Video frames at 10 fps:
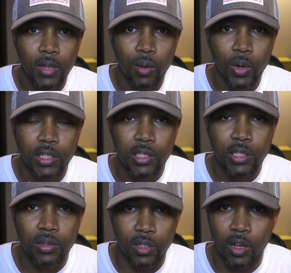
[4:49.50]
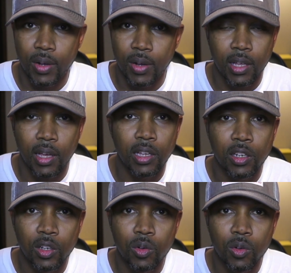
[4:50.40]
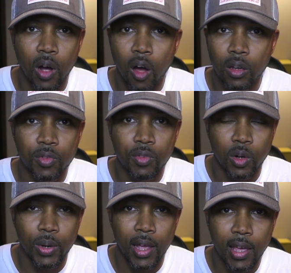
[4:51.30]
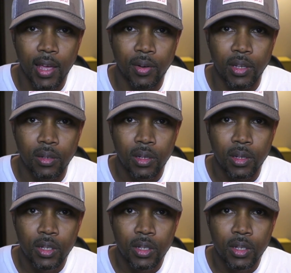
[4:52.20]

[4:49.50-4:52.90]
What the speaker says: in which, you know, it can do all over Gwinnett County.